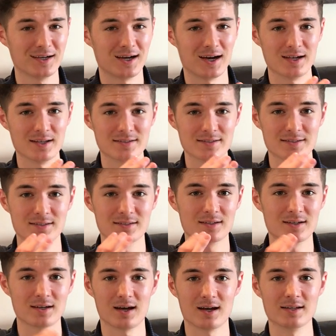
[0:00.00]
And
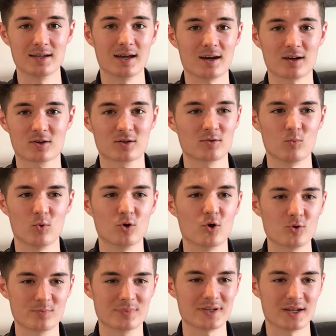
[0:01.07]
uh, yeah, one
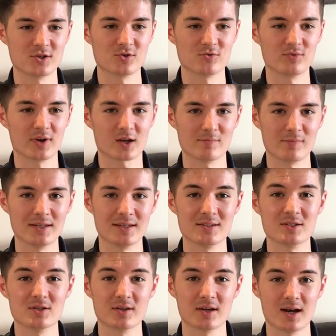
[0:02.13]
hundred percent just recommend it
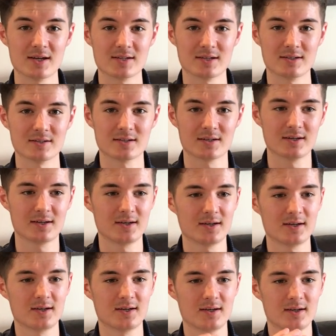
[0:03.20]
to you guys, and
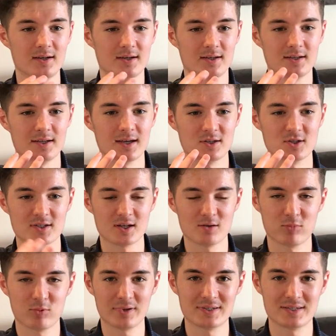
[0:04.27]
yeah, just
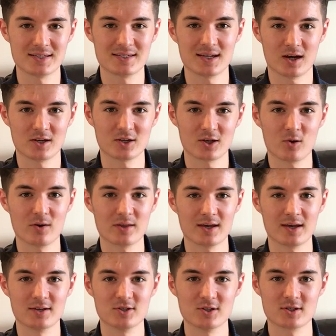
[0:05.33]
implement it, see how you go with
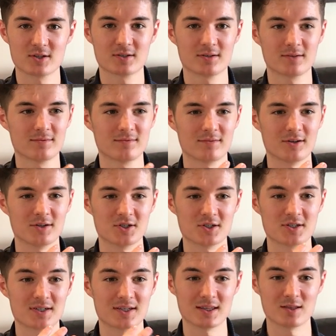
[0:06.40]
it, and just and
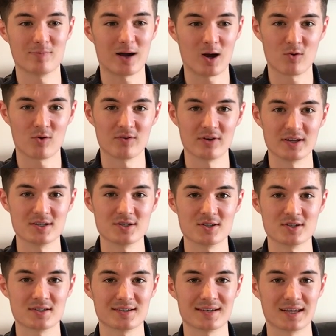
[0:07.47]
just see the power of it. It's
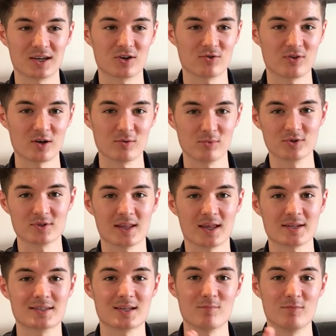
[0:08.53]
just incredible. So
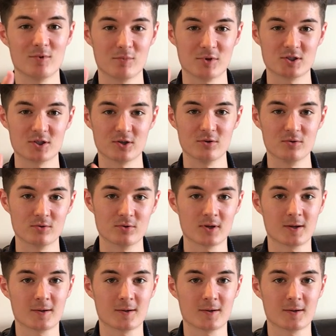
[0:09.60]
that's tip number two.